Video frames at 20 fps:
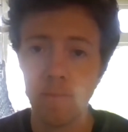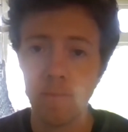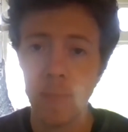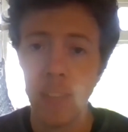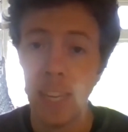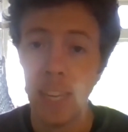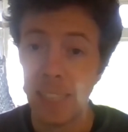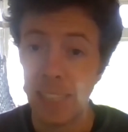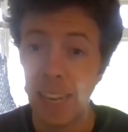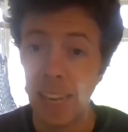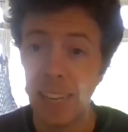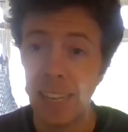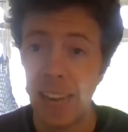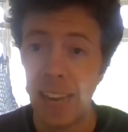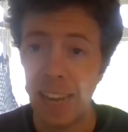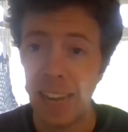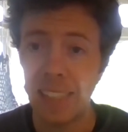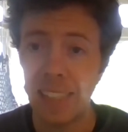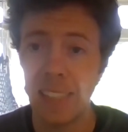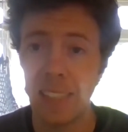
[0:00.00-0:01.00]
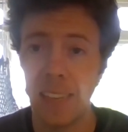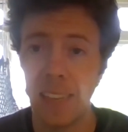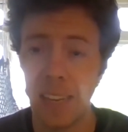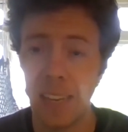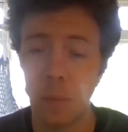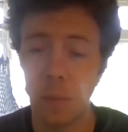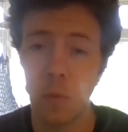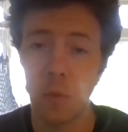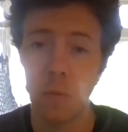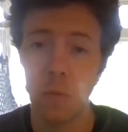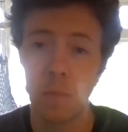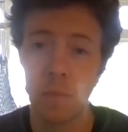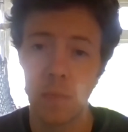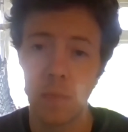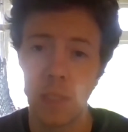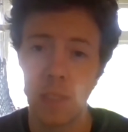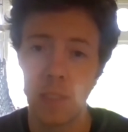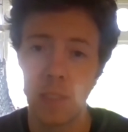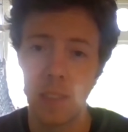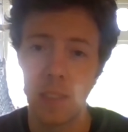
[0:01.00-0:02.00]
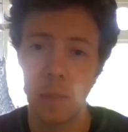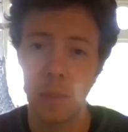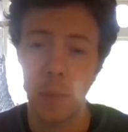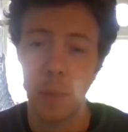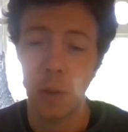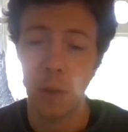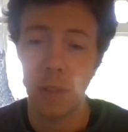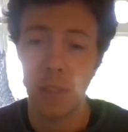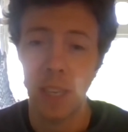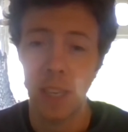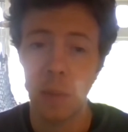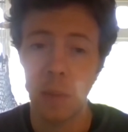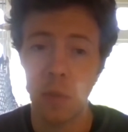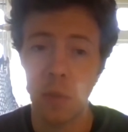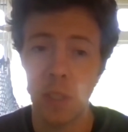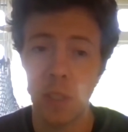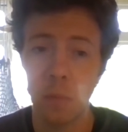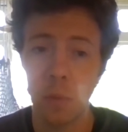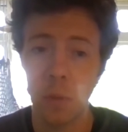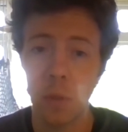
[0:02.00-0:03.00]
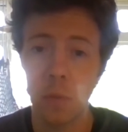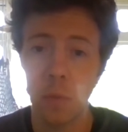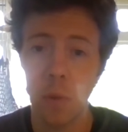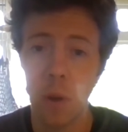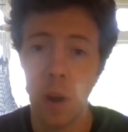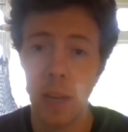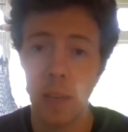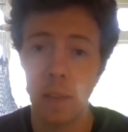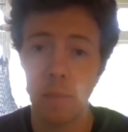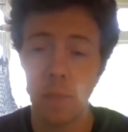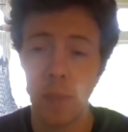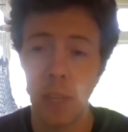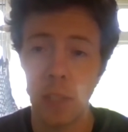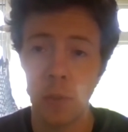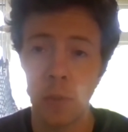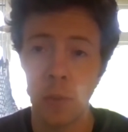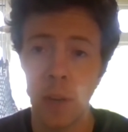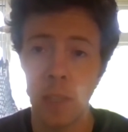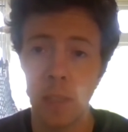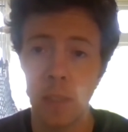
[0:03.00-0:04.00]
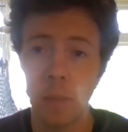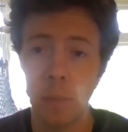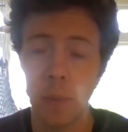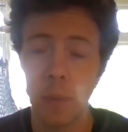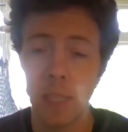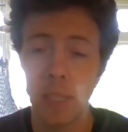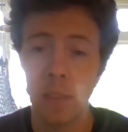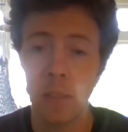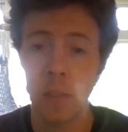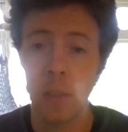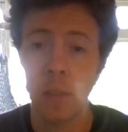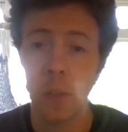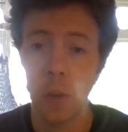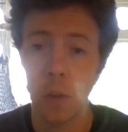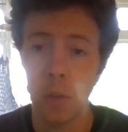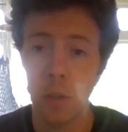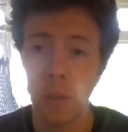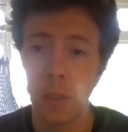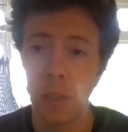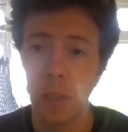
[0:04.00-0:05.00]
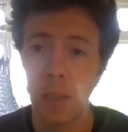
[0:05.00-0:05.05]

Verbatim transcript: And Cain hated Abel because Abel did what's right and tried to please God.